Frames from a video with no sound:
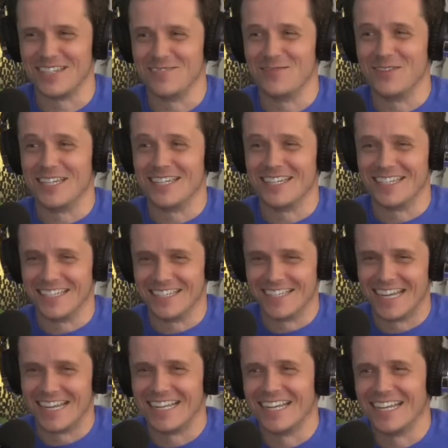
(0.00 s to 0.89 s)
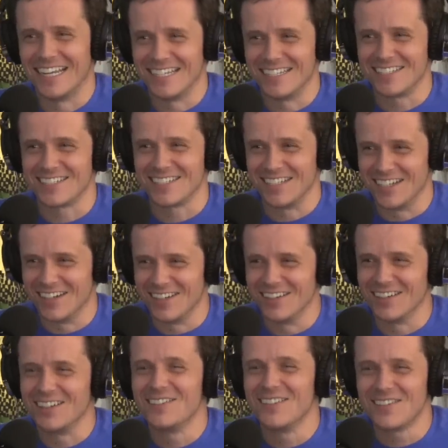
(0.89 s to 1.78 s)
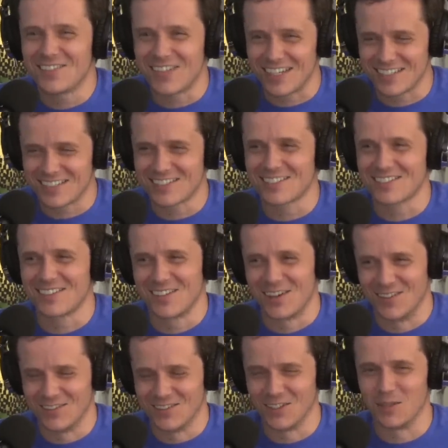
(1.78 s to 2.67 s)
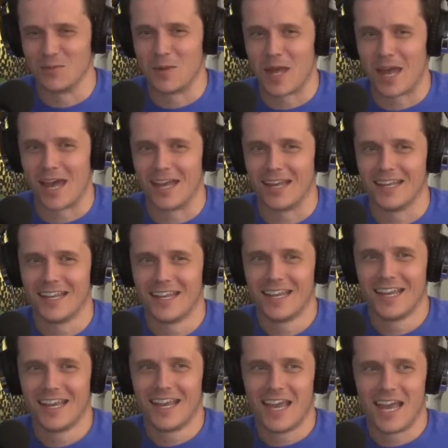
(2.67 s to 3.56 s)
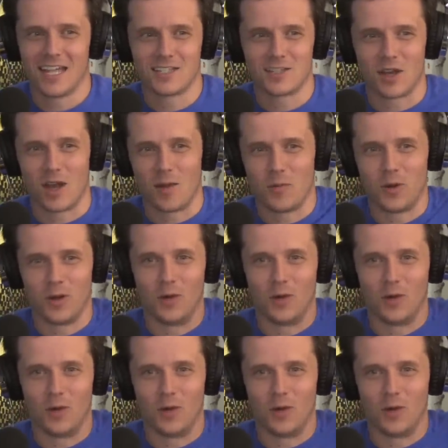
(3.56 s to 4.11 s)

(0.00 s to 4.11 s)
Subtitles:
to be at 8H, even if I screw up really bad. And so I put.